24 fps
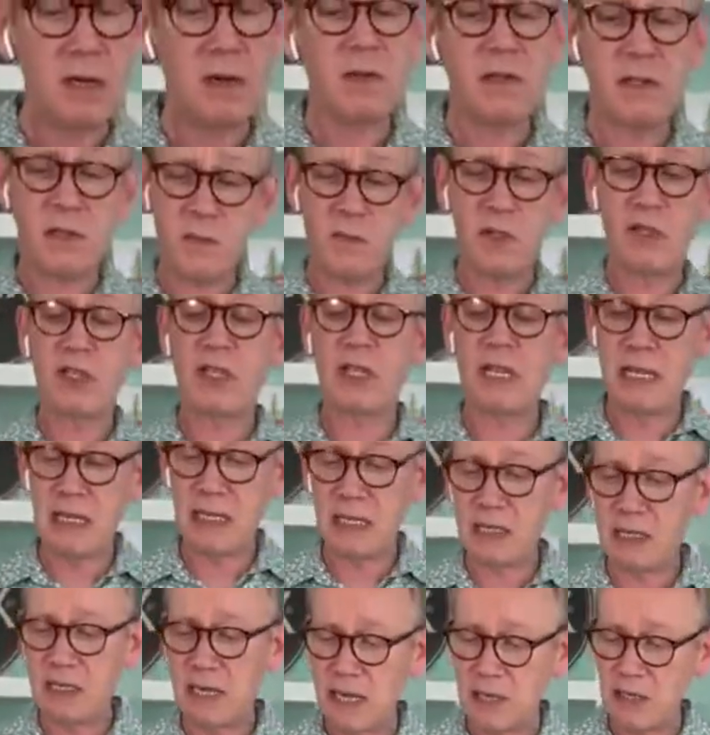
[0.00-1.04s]
you know, this
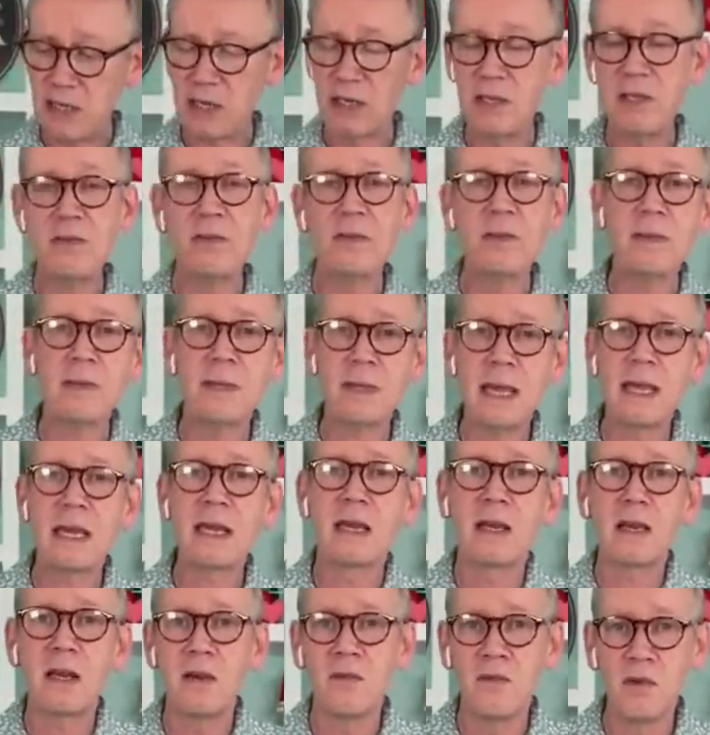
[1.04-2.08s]
machine is, can you
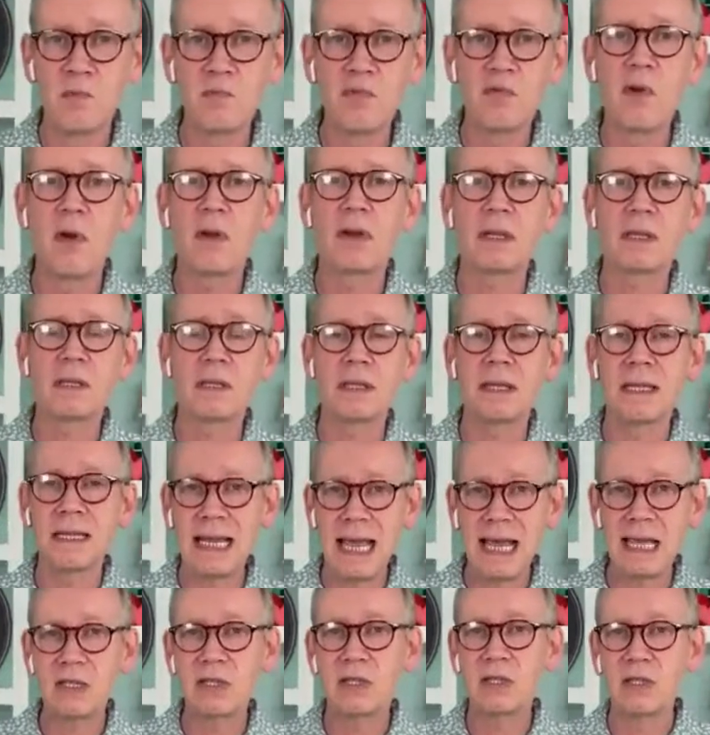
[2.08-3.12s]
think of a product
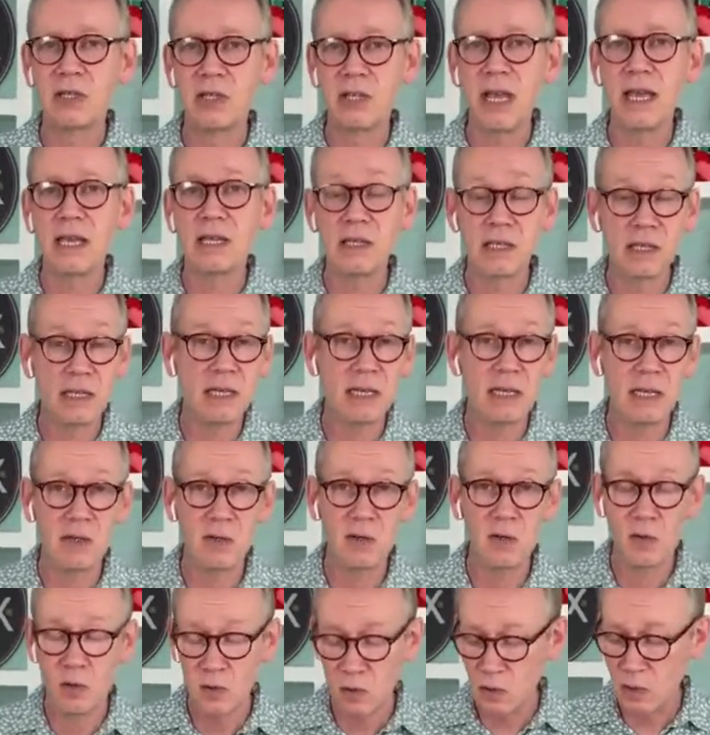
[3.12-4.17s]
that hasn't changed
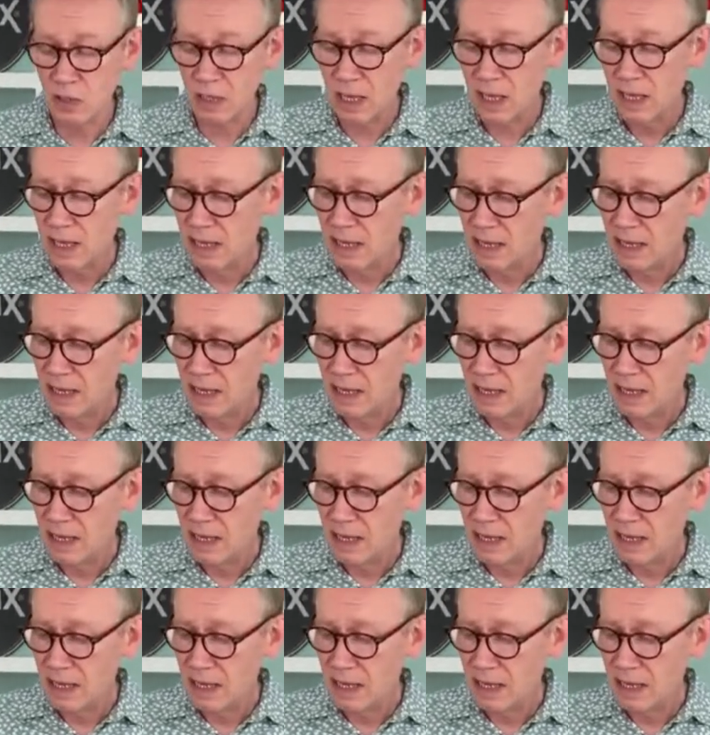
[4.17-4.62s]
in all